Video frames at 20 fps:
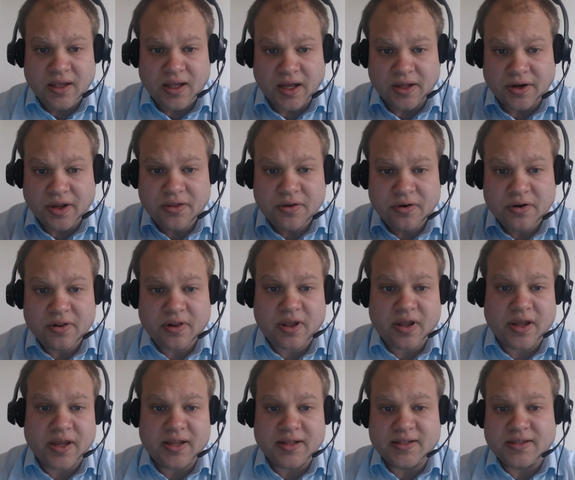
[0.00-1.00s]
Another
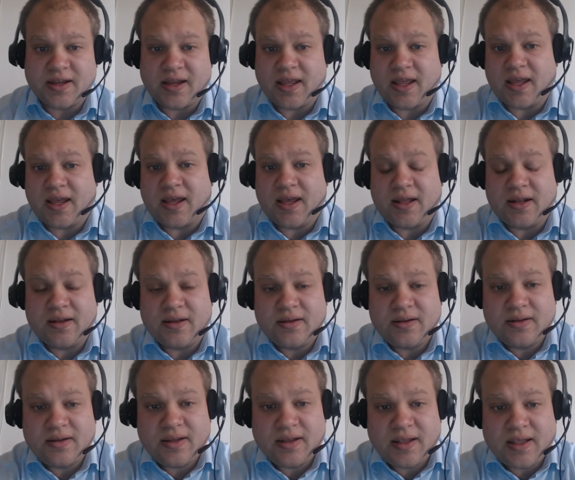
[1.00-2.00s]
client I
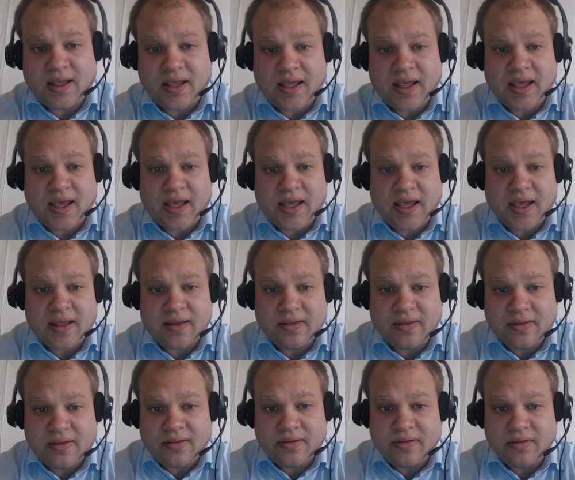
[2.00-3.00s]

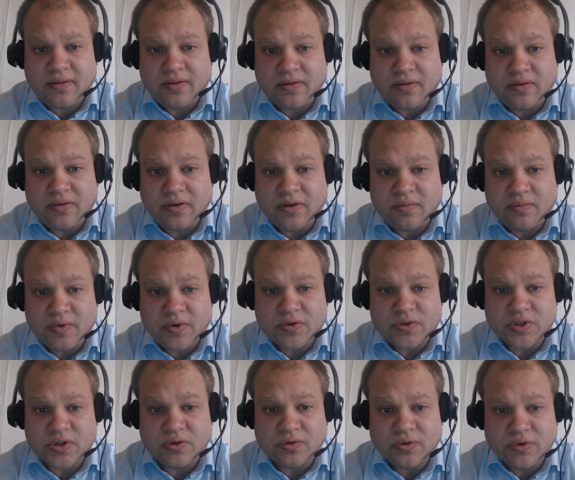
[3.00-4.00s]
had the
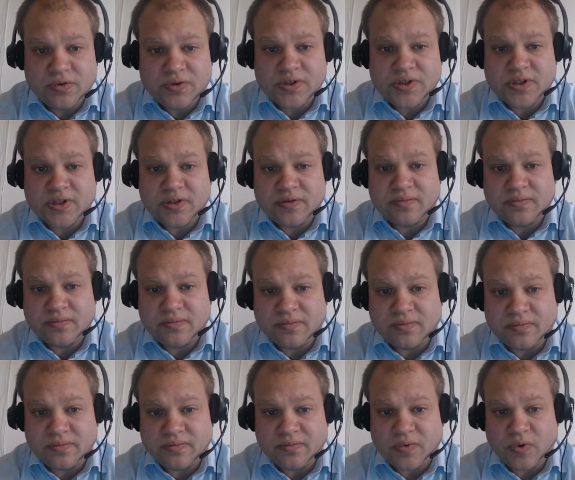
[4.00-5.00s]
most
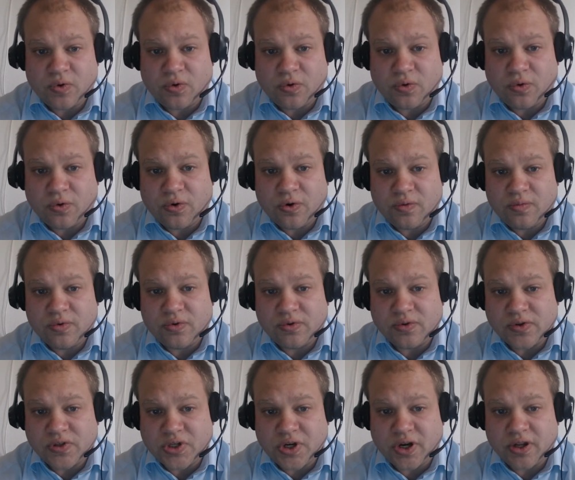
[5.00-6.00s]
gruesome, horrible
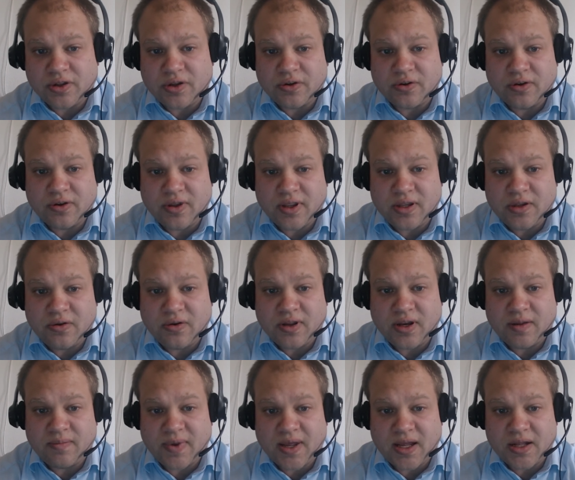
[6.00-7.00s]
childhood that you can
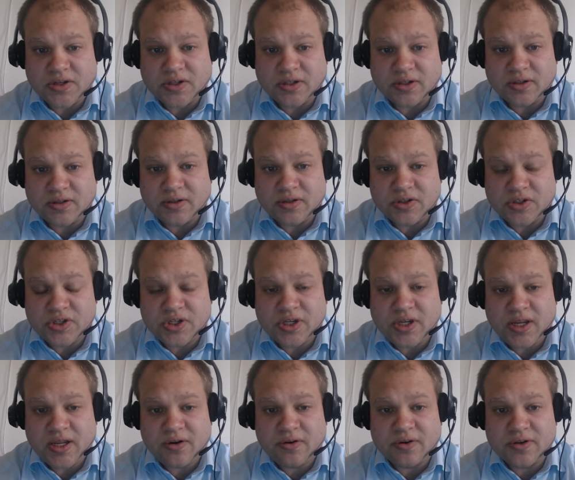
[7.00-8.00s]
imagine.
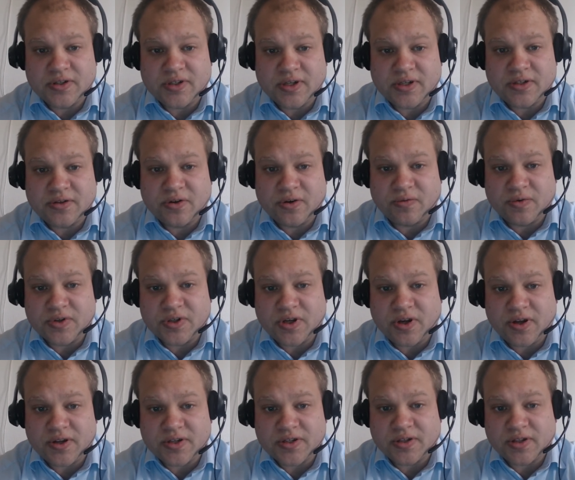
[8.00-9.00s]
She and her sister was
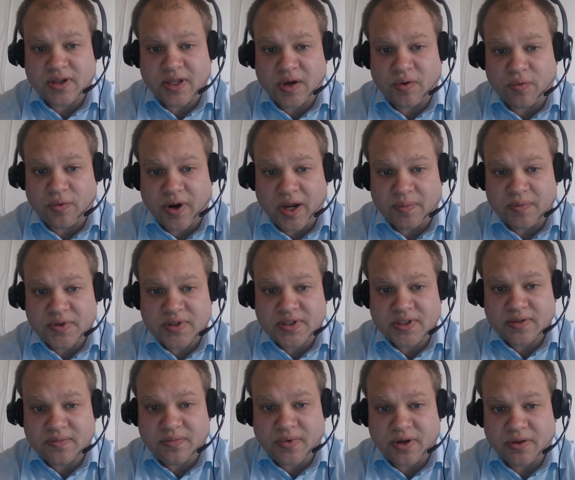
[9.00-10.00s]
constantly
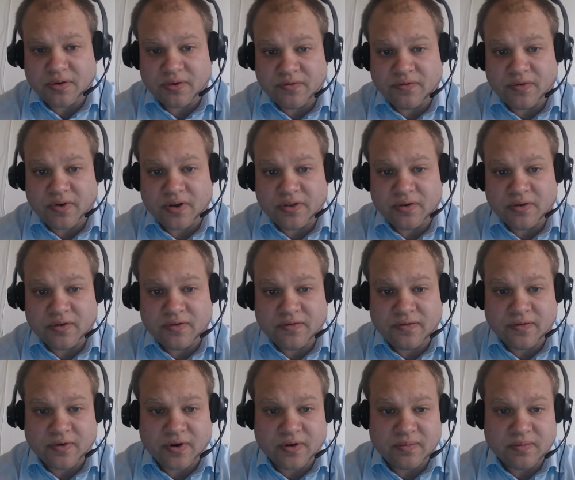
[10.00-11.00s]
raped by their father
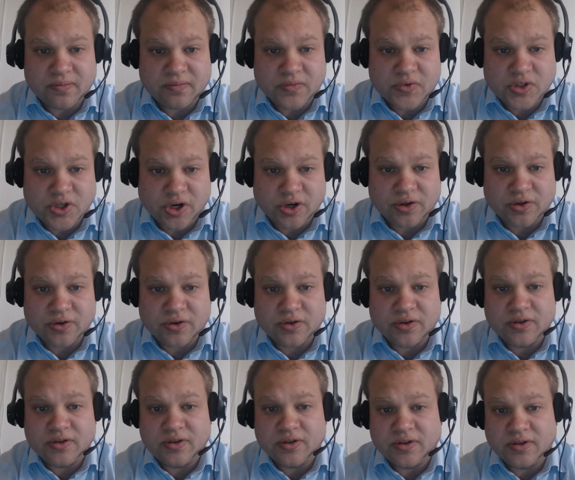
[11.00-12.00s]
from
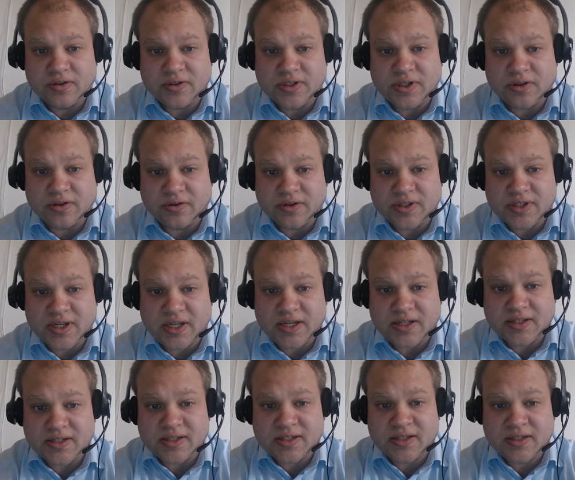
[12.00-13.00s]
childhood until their
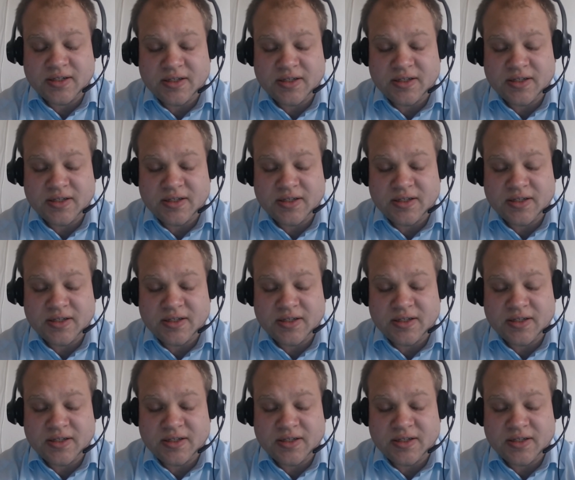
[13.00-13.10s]
teens.